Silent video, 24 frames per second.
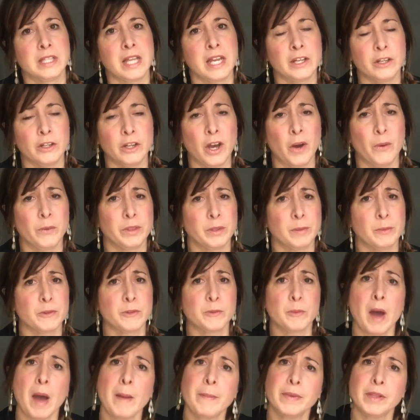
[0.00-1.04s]
let you know what the
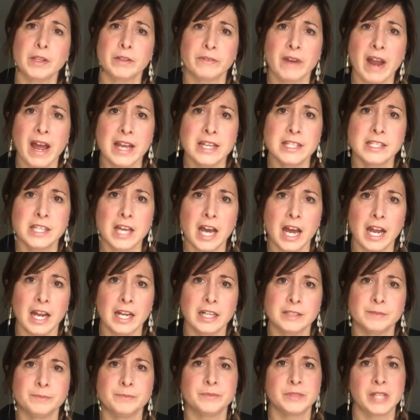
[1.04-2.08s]
most popular rides are